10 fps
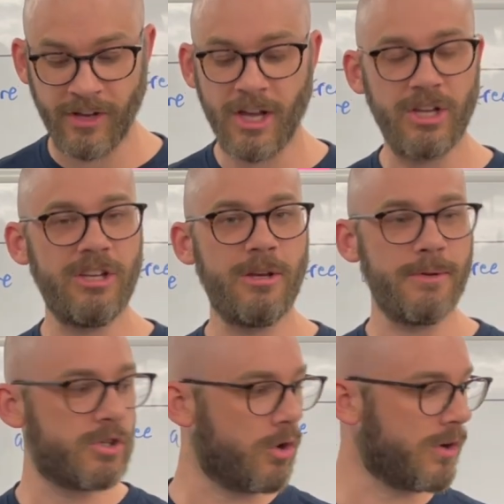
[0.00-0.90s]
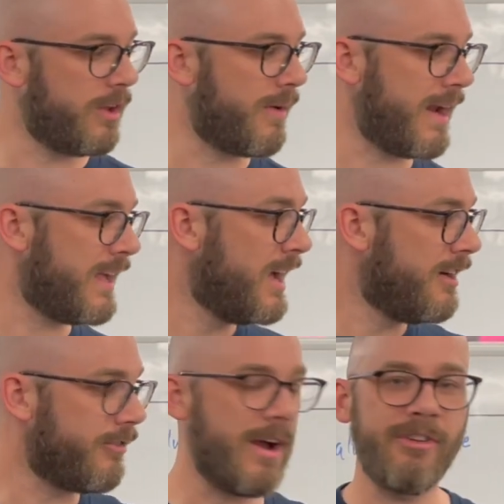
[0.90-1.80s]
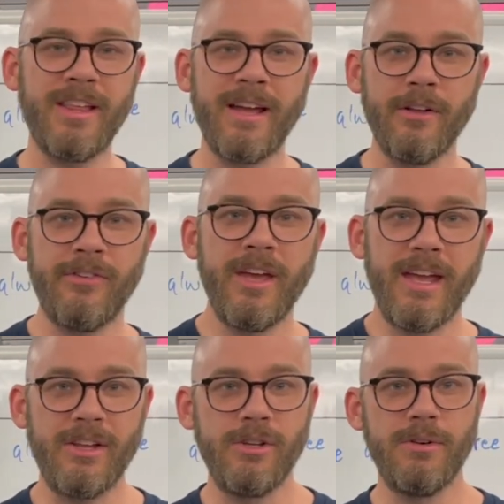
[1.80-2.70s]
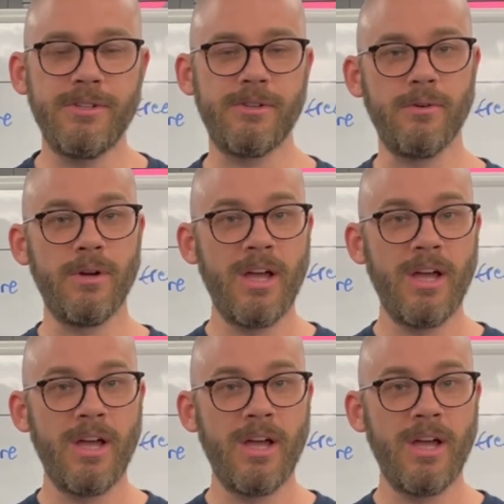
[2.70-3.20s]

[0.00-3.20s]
You need to be totally ready for everything else in Unit 2.